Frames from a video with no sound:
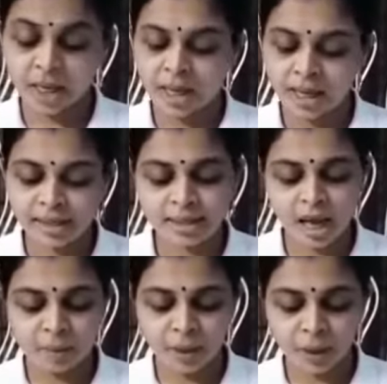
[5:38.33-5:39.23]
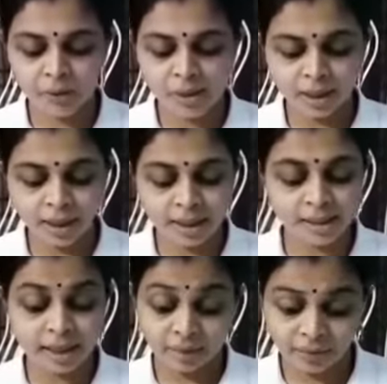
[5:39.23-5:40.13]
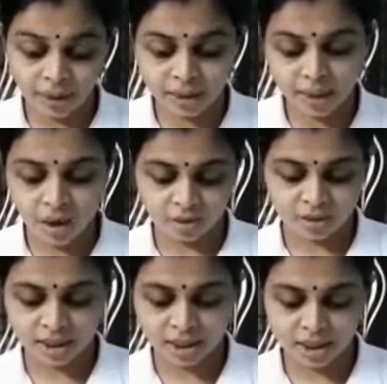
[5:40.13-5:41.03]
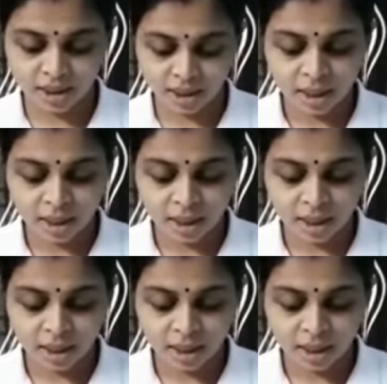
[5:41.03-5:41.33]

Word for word: As carbon dioxide is heavier than oxygen,